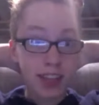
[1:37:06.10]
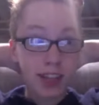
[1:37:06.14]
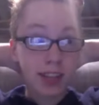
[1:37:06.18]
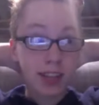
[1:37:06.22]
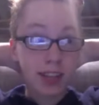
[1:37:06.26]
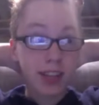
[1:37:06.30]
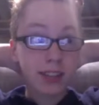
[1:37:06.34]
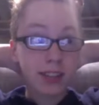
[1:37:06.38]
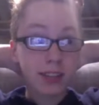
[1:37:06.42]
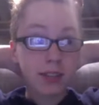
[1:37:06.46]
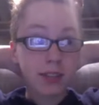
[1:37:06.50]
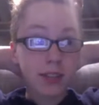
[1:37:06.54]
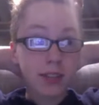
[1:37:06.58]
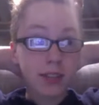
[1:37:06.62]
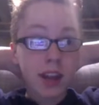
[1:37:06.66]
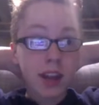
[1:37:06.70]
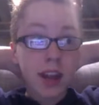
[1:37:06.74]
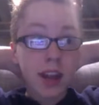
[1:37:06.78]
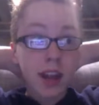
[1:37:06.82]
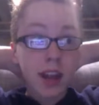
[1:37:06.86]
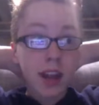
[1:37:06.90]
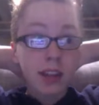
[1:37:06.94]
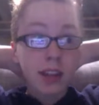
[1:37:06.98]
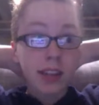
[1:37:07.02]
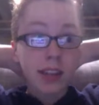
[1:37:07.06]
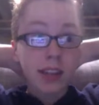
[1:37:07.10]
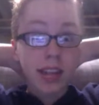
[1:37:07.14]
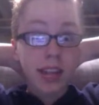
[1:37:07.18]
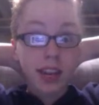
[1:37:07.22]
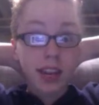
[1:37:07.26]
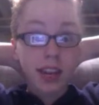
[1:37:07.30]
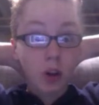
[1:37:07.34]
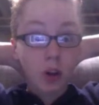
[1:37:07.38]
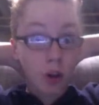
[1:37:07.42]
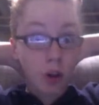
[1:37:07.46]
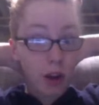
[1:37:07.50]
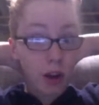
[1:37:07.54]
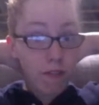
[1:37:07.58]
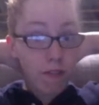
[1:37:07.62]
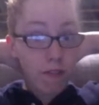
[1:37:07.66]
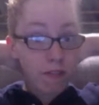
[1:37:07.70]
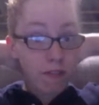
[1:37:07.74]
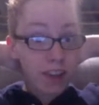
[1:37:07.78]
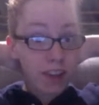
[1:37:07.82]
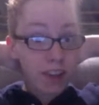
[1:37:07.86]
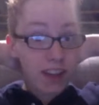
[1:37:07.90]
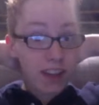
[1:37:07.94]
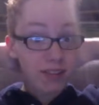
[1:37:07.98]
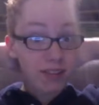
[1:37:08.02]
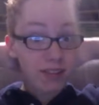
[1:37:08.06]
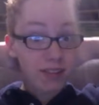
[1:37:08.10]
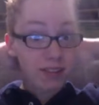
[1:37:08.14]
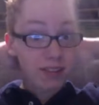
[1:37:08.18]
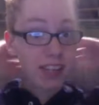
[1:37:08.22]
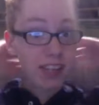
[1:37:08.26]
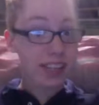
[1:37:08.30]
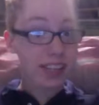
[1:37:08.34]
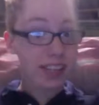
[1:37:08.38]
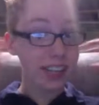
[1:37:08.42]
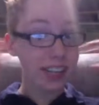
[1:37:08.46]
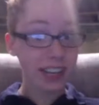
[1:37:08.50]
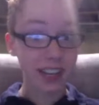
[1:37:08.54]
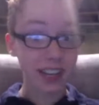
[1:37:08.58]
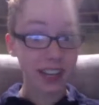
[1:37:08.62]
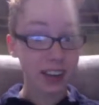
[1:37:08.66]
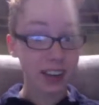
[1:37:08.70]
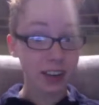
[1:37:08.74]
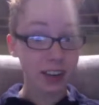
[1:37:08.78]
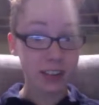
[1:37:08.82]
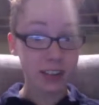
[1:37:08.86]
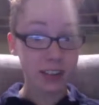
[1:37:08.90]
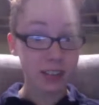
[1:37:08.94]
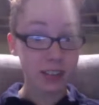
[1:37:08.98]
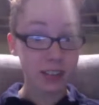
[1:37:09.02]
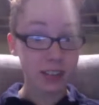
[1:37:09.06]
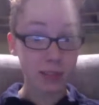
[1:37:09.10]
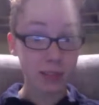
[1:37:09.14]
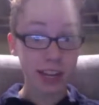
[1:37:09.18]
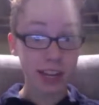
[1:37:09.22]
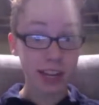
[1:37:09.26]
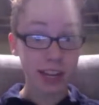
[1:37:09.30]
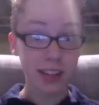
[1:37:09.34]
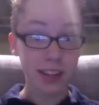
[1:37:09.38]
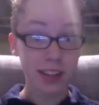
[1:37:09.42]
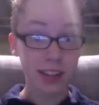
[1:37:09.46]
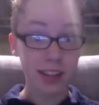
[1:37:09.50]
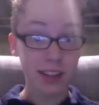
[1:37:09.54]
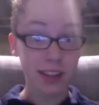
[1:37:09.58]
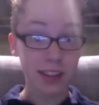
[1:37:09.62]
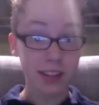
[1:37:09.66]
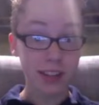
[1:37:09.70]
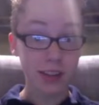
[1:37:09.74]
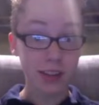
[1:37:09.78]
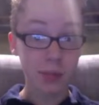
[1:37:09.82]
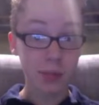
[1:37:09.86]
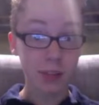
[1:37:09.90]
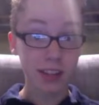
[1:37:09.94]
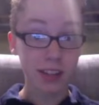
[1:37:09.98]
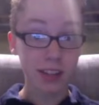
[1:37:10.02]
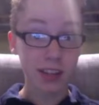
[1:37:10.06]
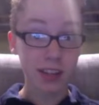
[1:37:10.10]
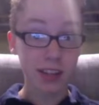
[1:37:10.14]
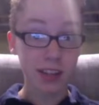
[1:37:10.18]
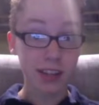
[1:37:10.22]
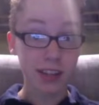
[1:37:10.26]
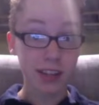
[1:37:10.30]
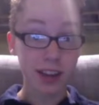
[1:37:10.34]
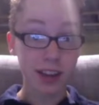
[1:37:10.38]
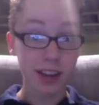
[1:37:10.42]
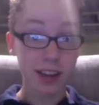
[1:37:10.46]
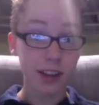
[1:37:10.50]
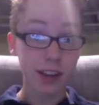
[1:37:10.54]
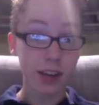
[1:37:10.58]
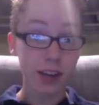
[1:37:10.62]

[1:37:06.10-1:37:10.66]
I think they could fit a giga or something like that in there.